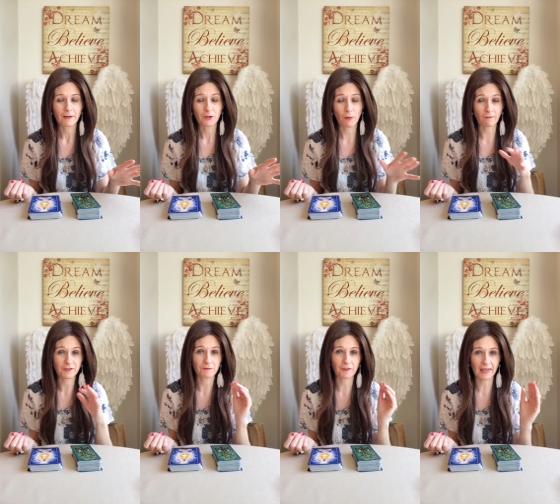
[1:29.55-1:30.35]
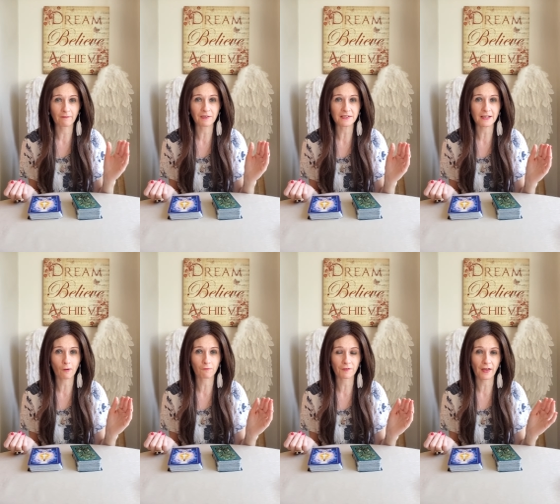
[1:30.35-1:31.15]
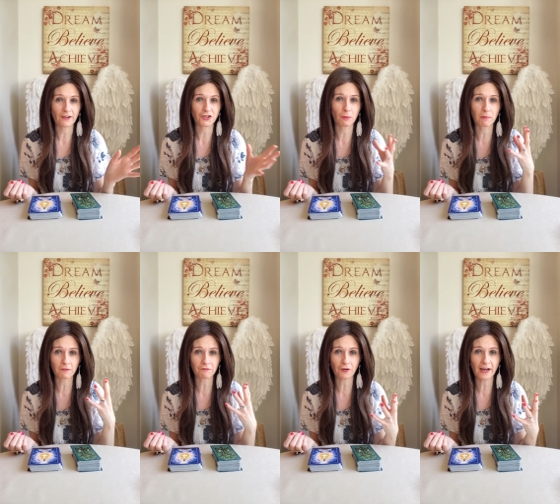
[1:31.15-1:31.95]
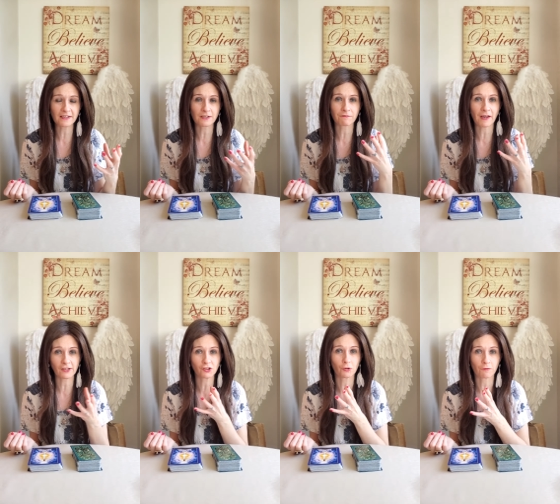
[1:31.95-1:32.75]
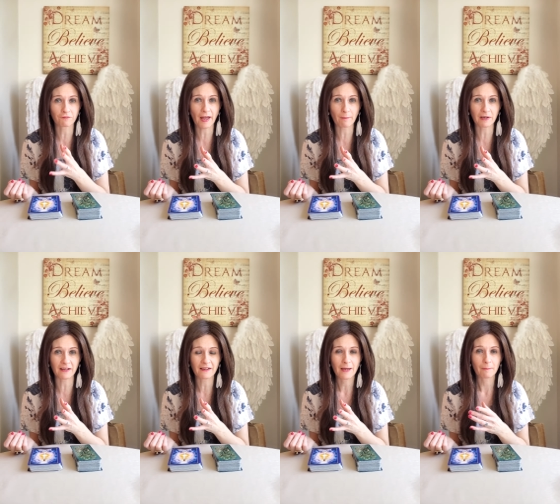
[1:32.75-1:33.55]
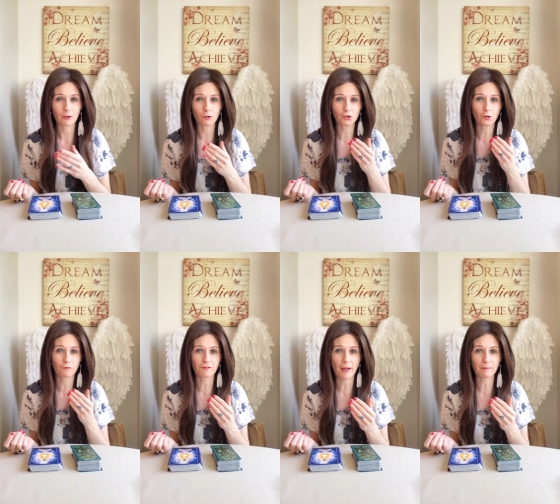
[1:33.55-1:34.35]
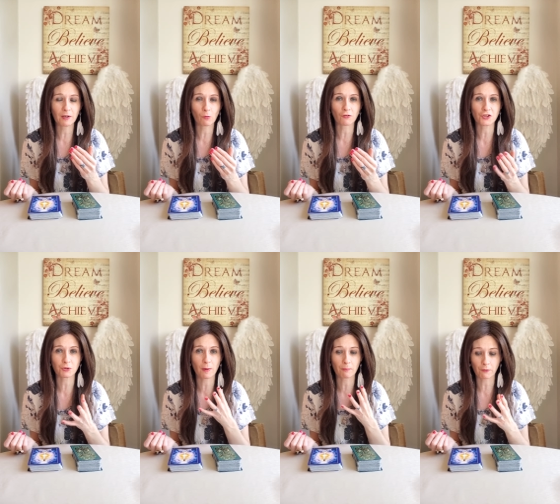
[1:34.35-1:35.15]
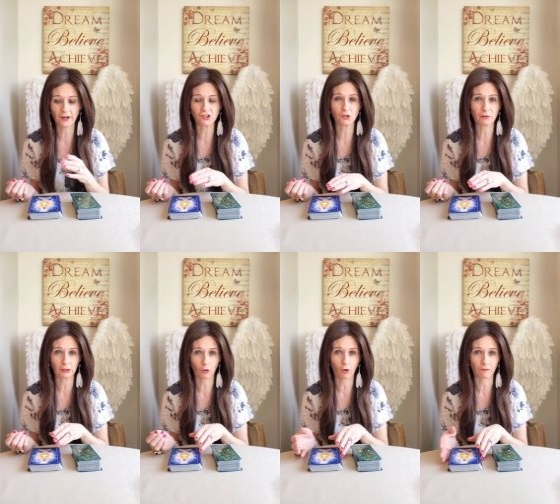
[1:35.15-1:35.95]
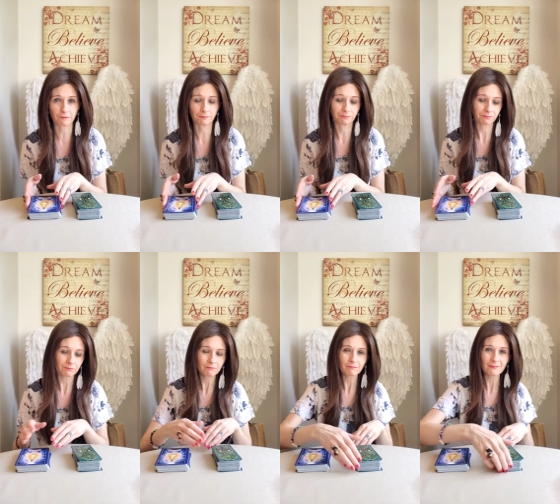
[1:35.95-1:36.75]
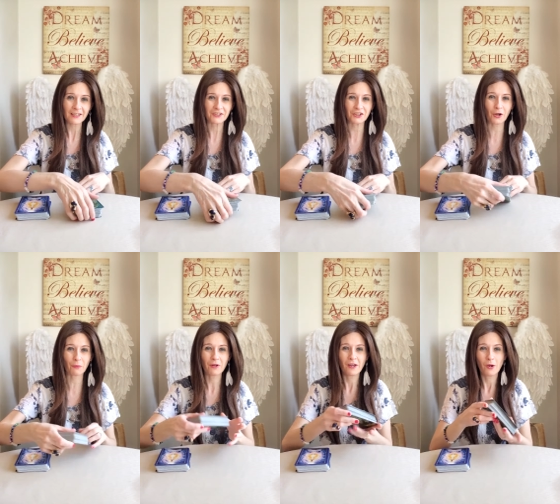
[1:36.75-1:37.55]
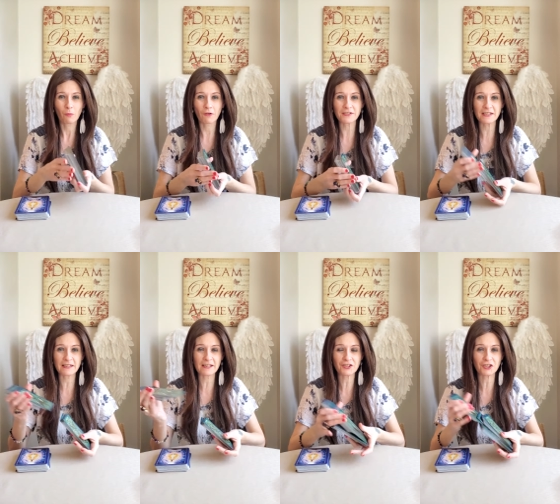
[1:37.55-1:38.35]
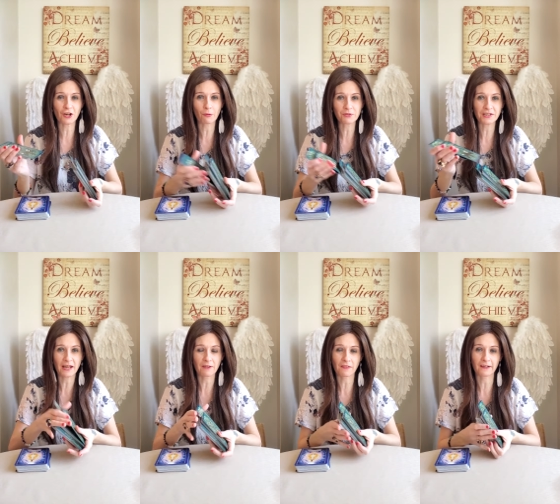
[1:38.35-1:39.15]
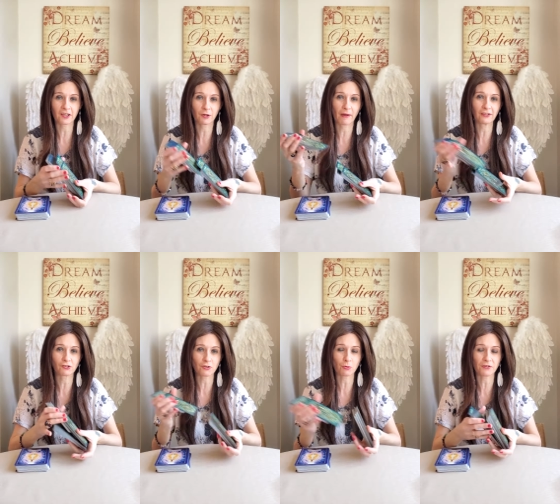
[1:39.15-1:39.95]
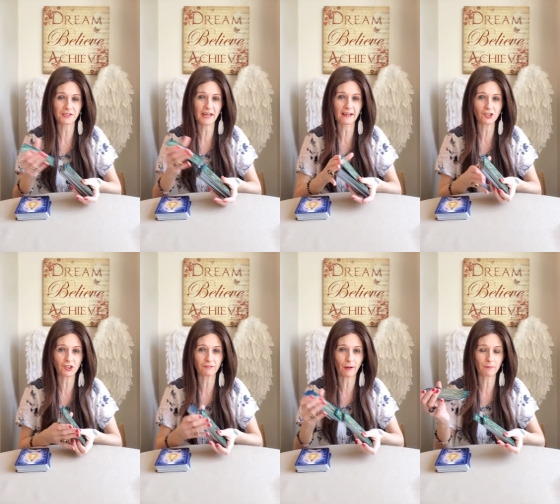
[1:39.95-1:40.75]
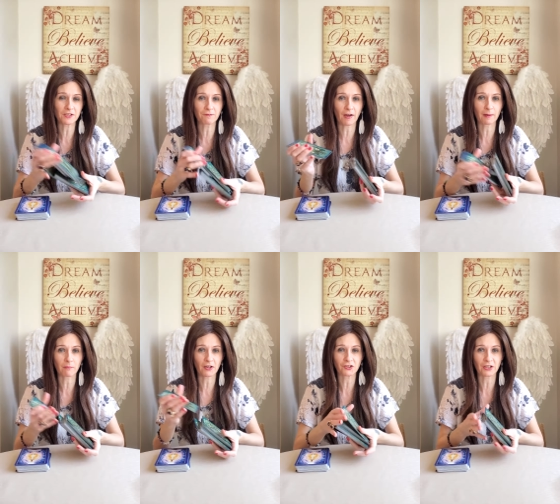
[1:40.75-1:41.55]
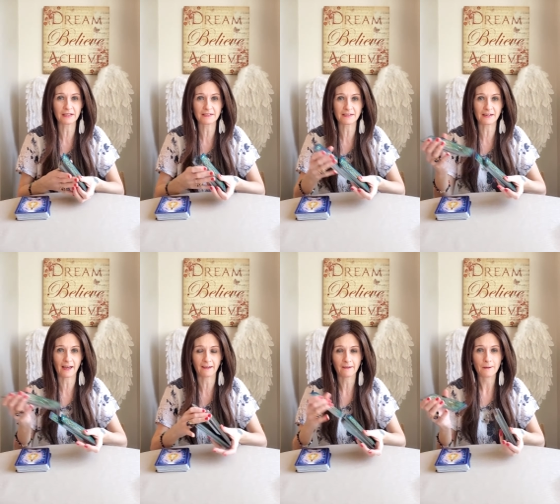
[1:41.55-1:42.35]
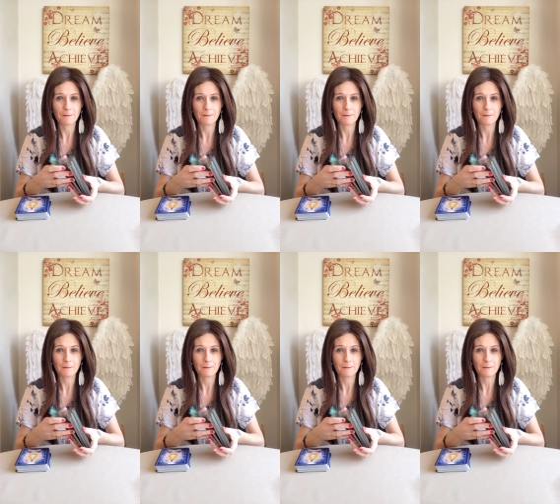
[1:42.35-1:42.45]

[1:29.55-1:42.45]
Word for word: You have to forgive yourself for that. Don't be afraid to face your feminine because your family wants to embrace you with love. So, what do you need to know today? Thank you, angels. What's the energy around the divine masculine today?